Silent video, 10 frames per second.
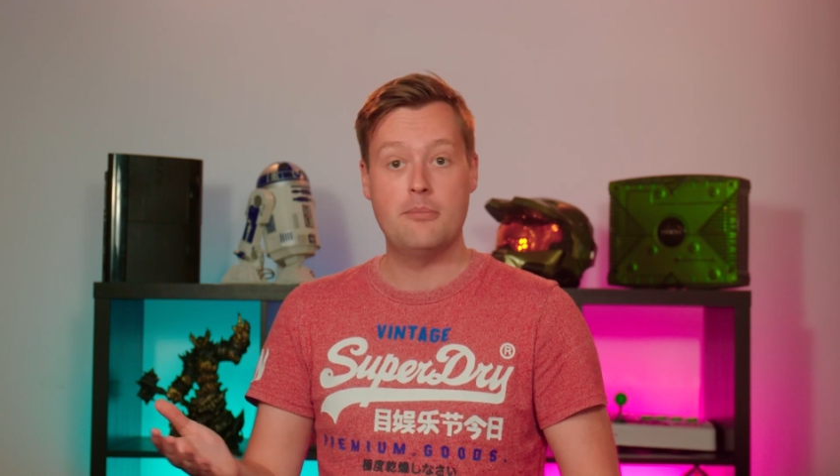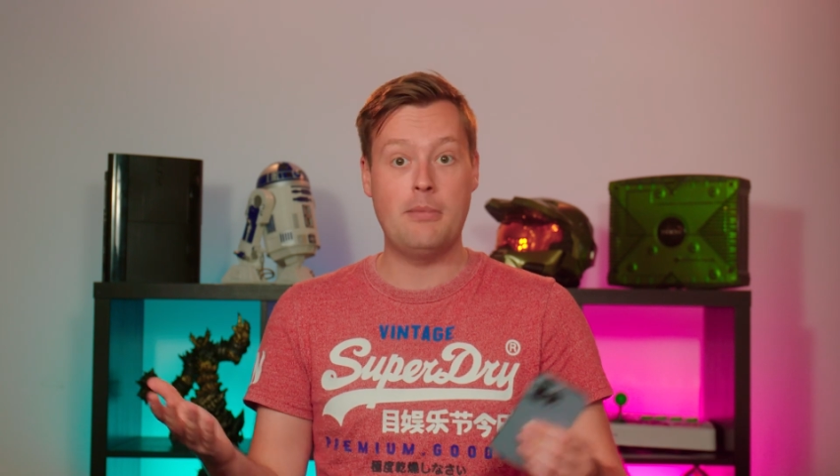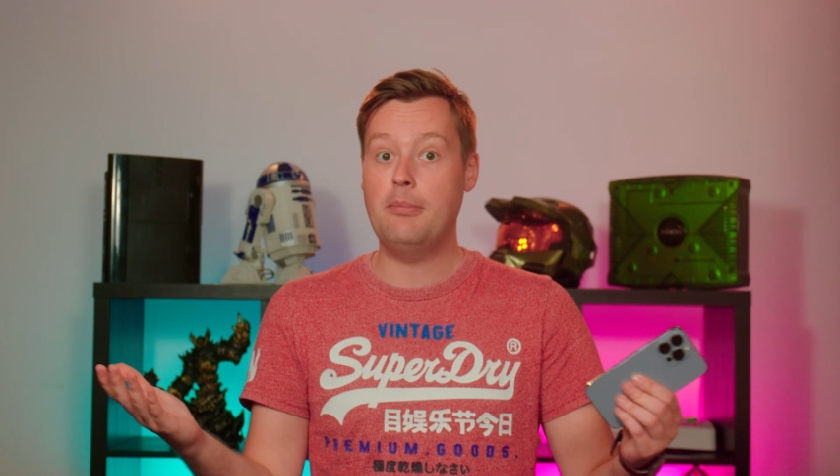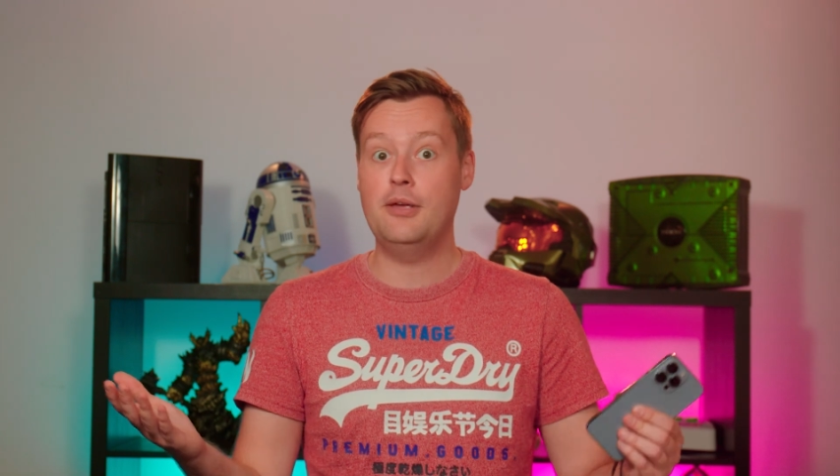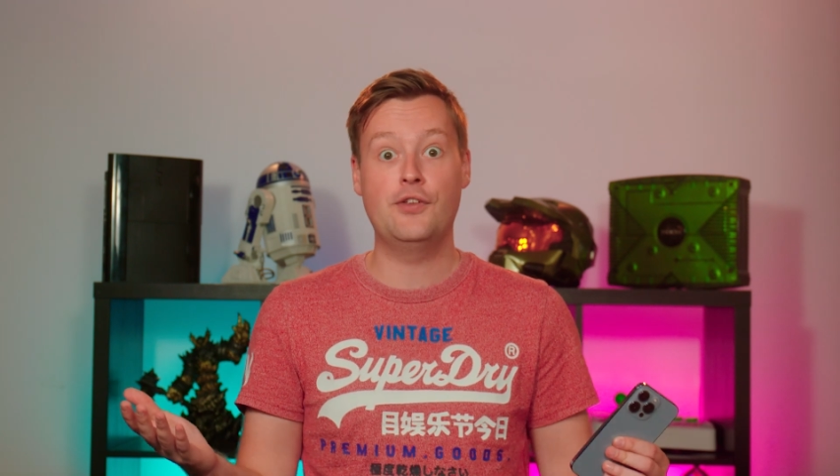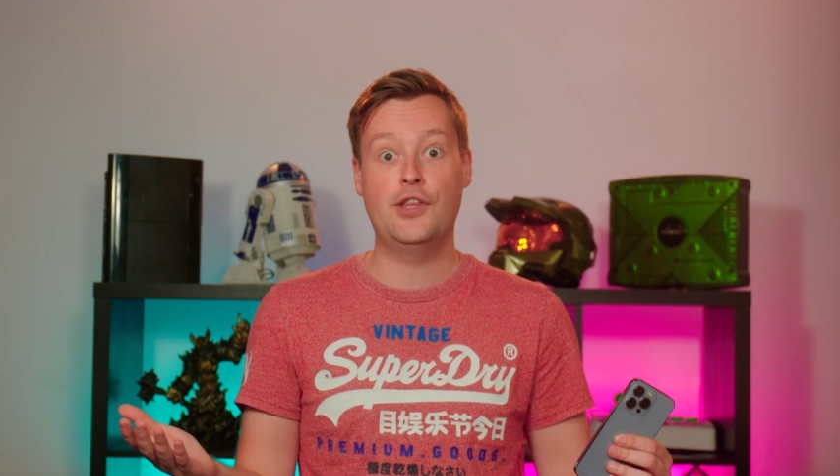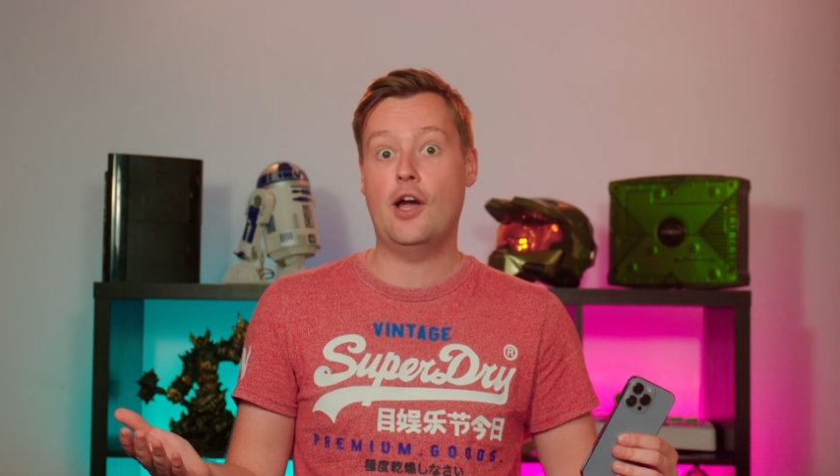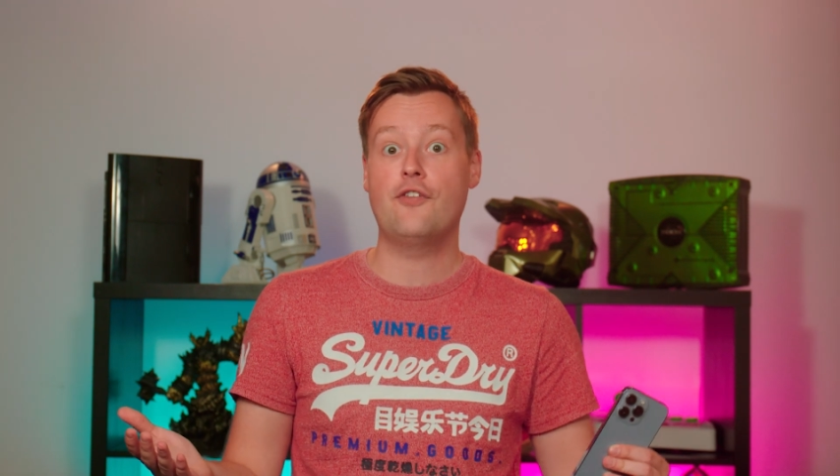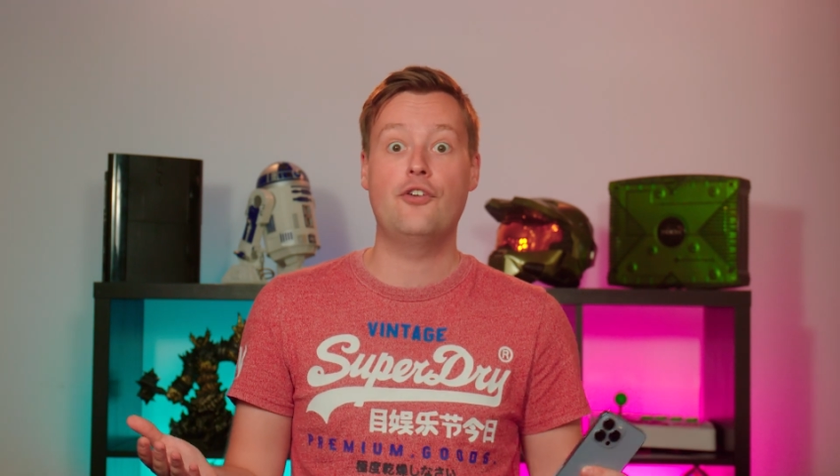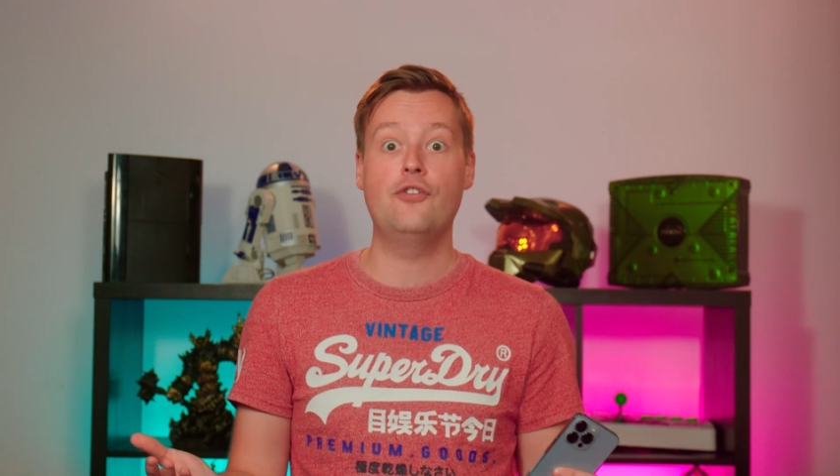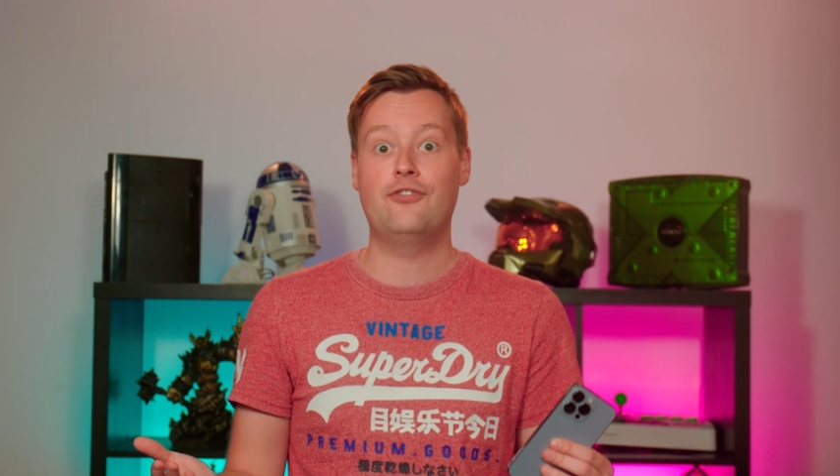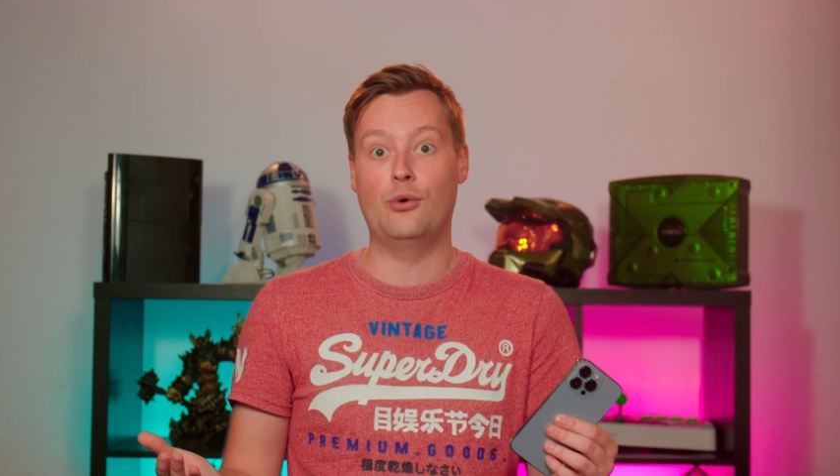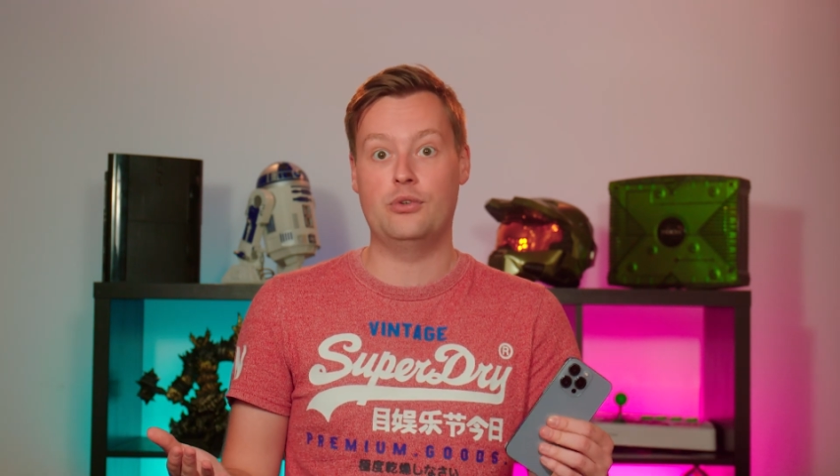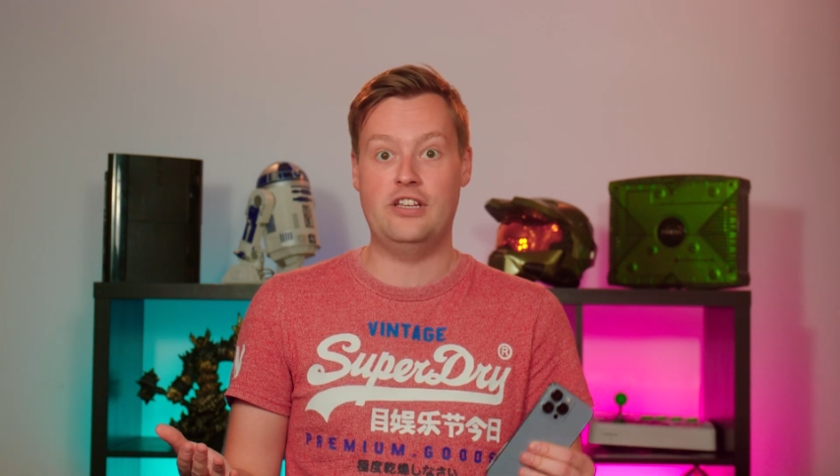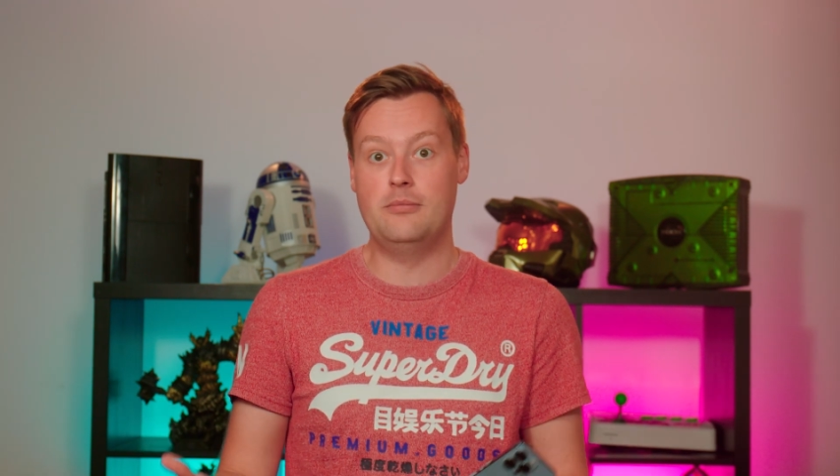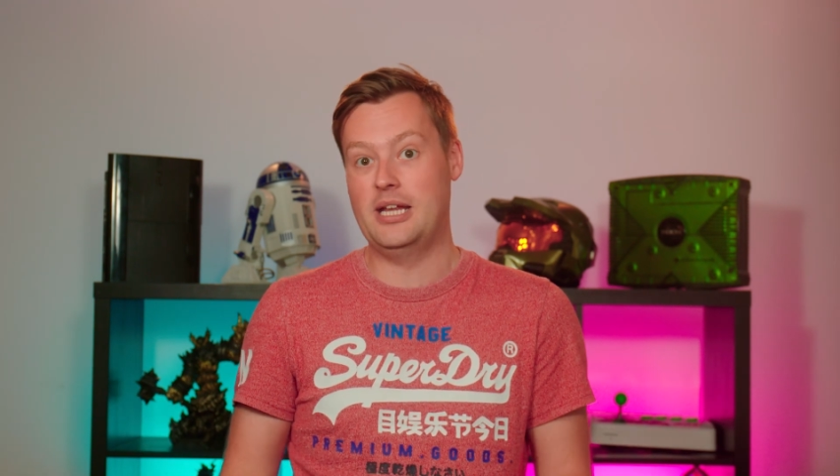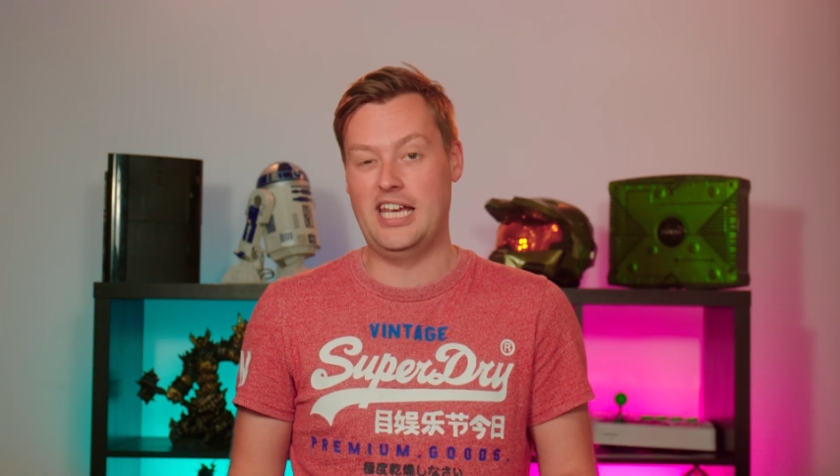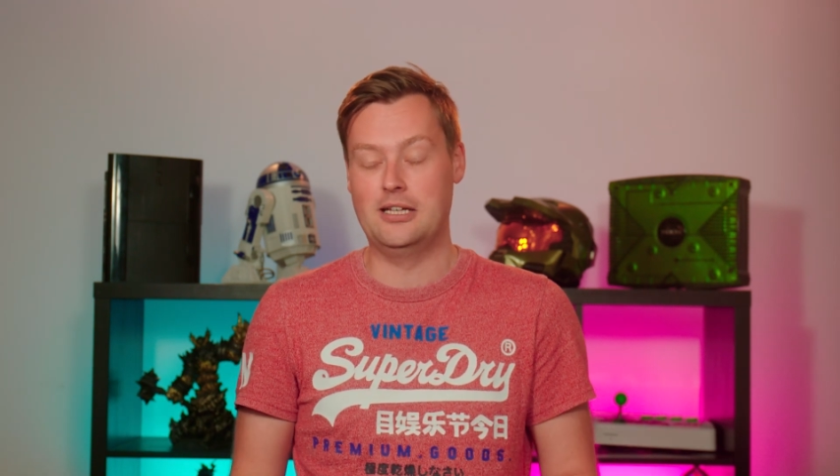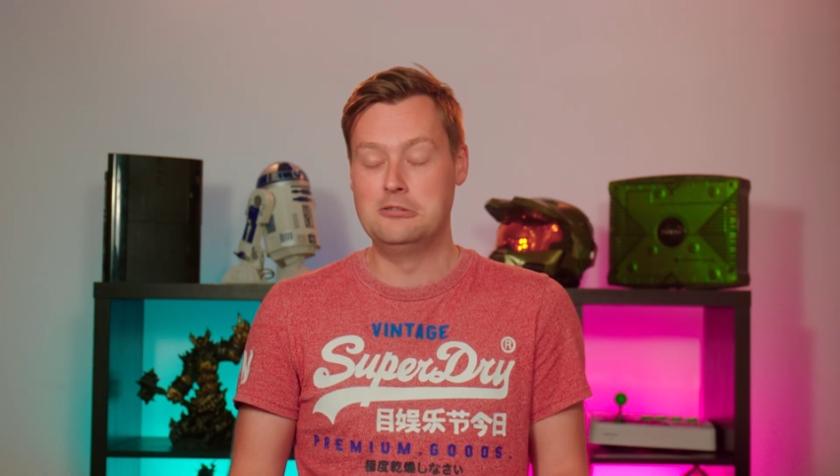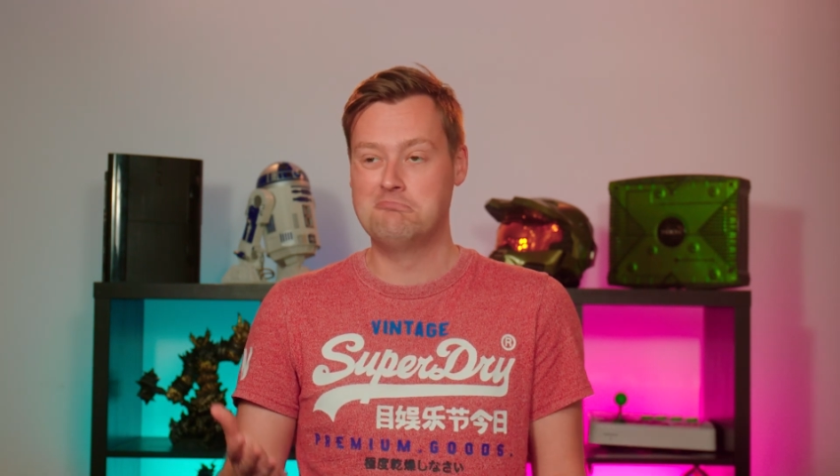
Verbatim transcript: maybe even the iPhone 14 mini?